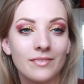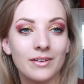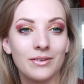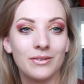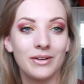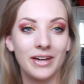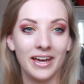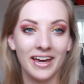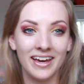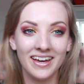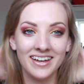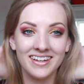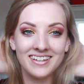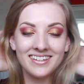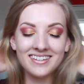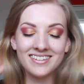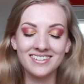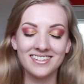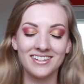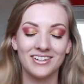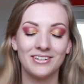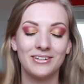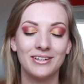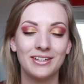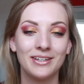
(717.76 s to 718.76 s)
Okay,
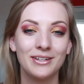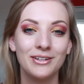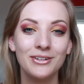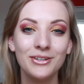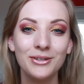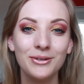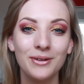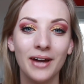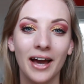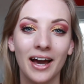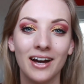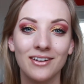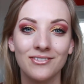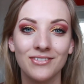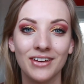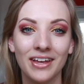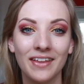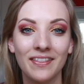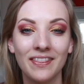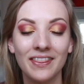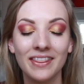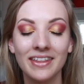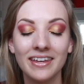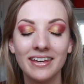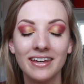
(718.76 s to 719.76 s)
so here you have it,
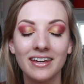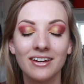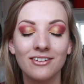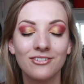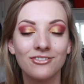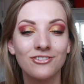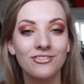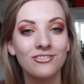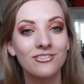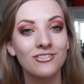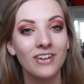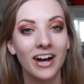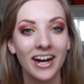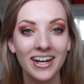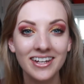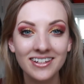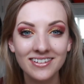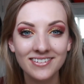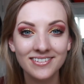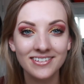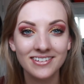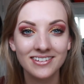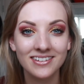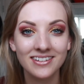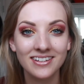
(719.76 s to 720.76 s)
the
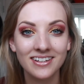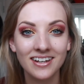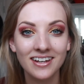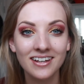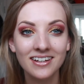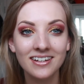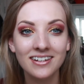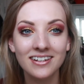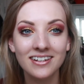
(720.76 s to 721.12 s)
final look.